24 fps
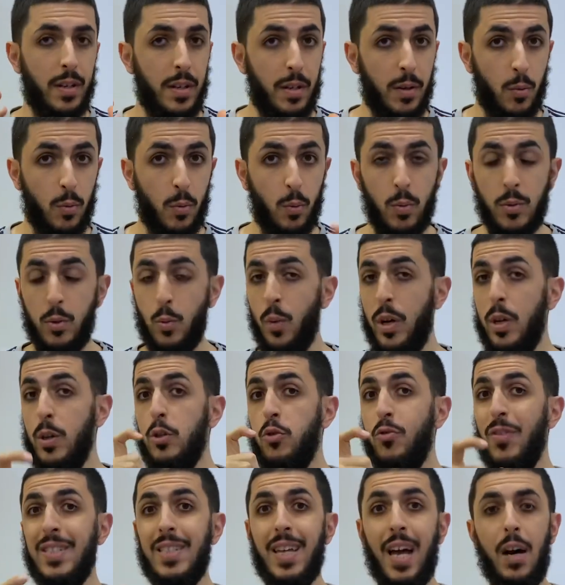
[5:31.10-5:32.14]
one who
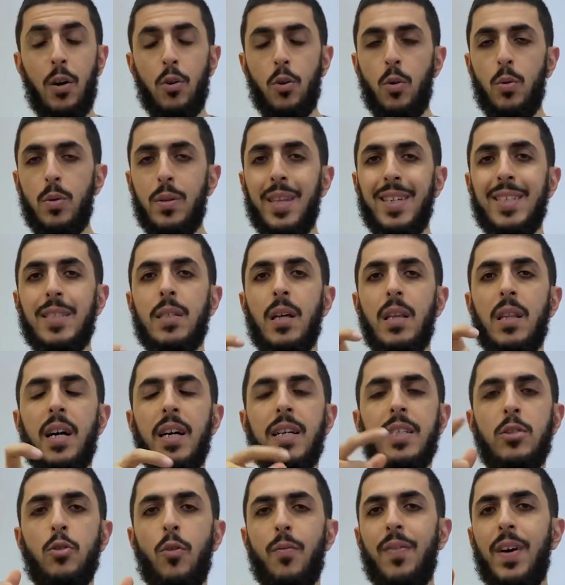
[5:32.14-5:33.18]
drinks alcohol, their Salah
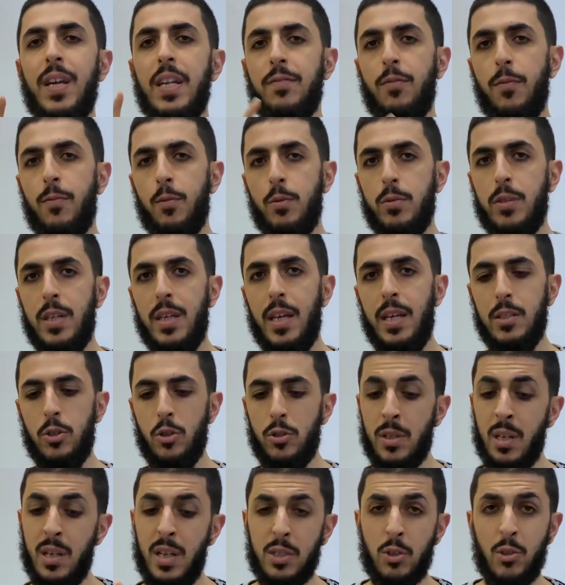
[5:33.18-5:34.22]
is not valid for 40 days. Your
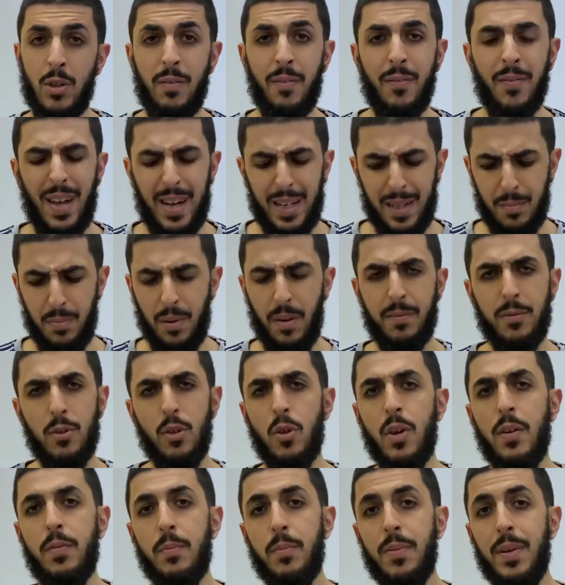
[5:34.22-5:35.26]
Salah is not even valid, bro.
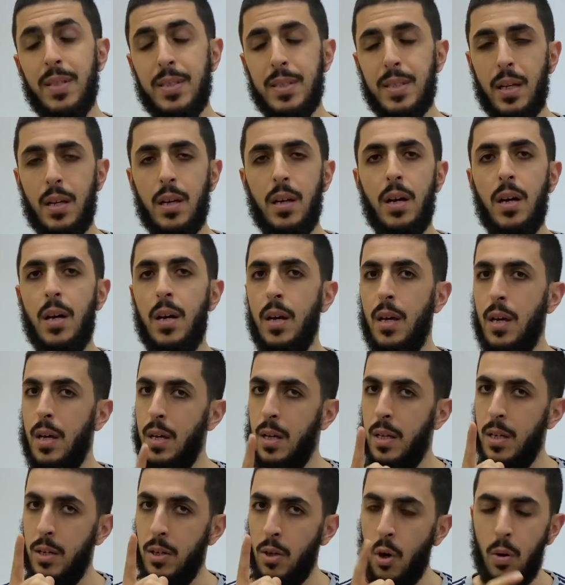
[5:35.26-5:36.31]
You're not even praying Salah.
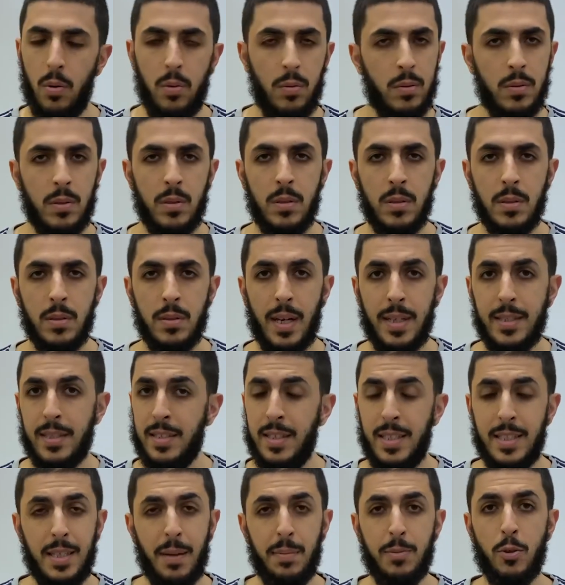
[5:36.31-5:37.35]
No, that's a
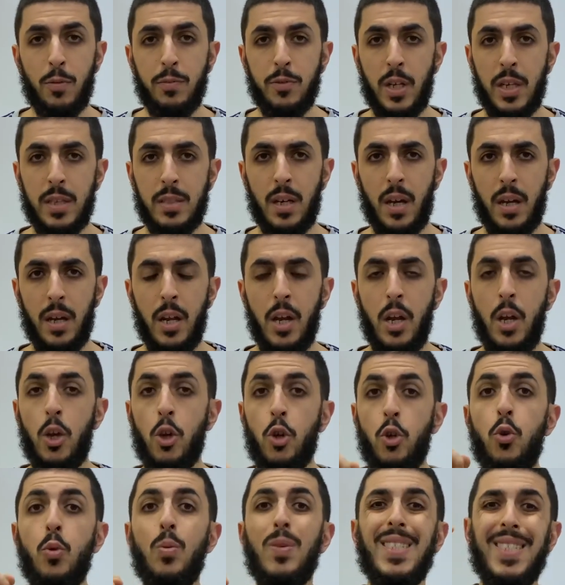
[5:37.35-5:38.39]
deception of shaitan.
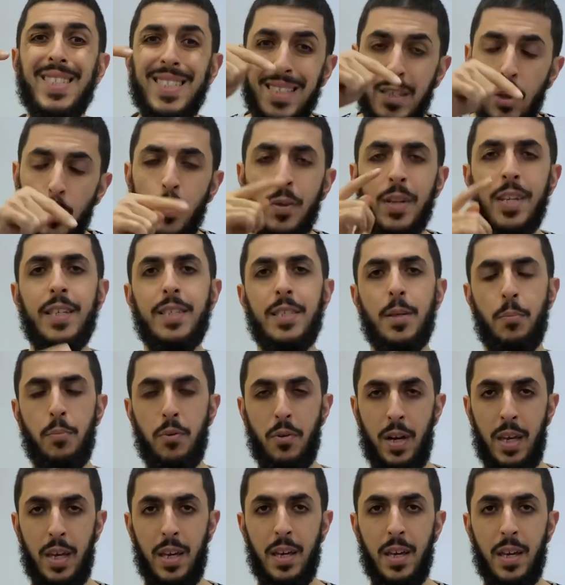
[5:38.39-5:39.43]
You still need to
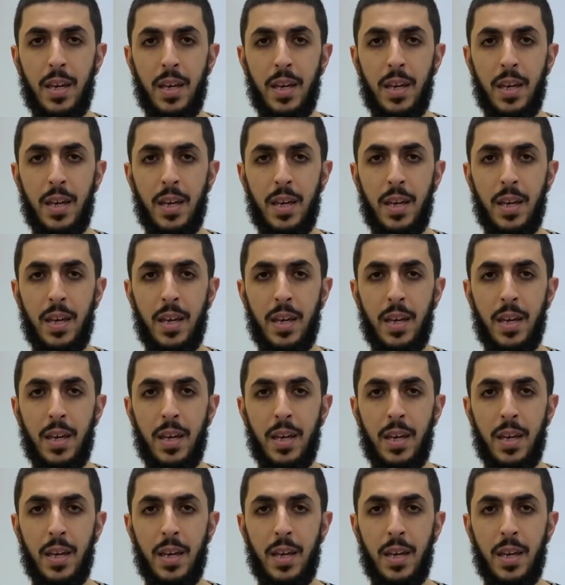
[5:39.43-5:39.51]
pray.